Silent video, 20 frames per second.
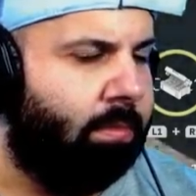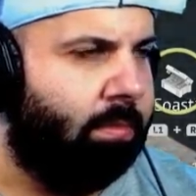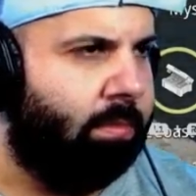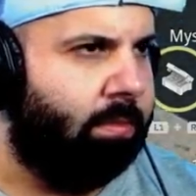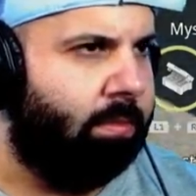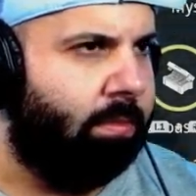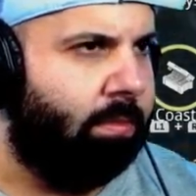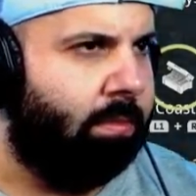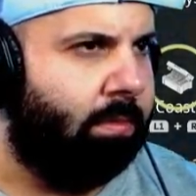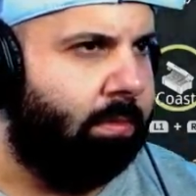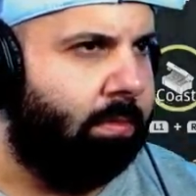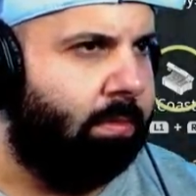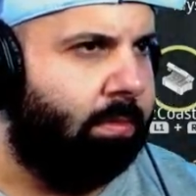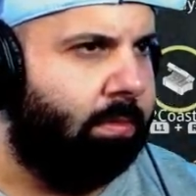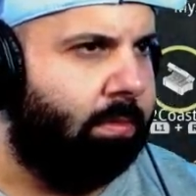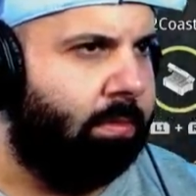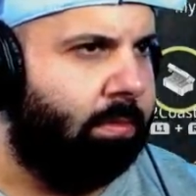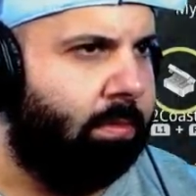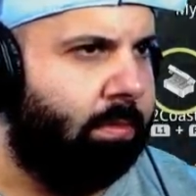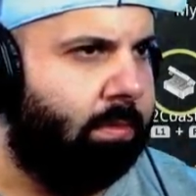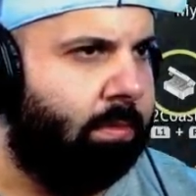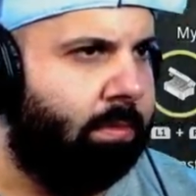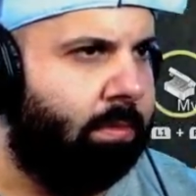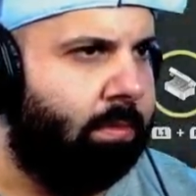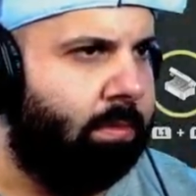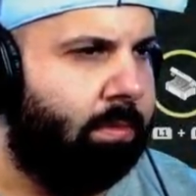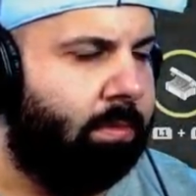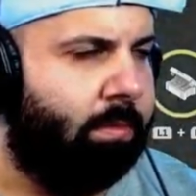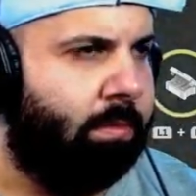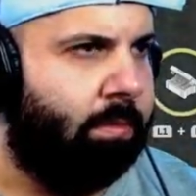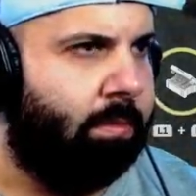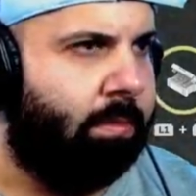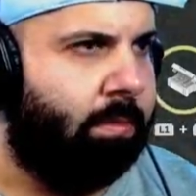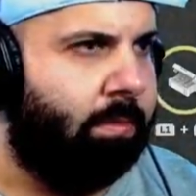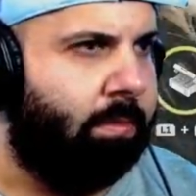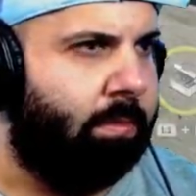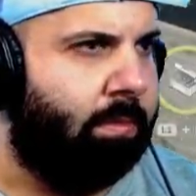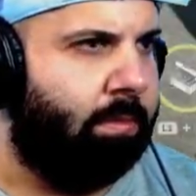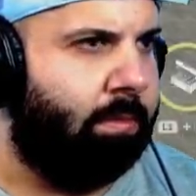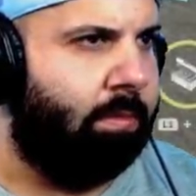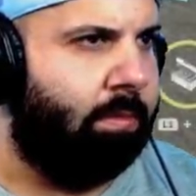[no speech]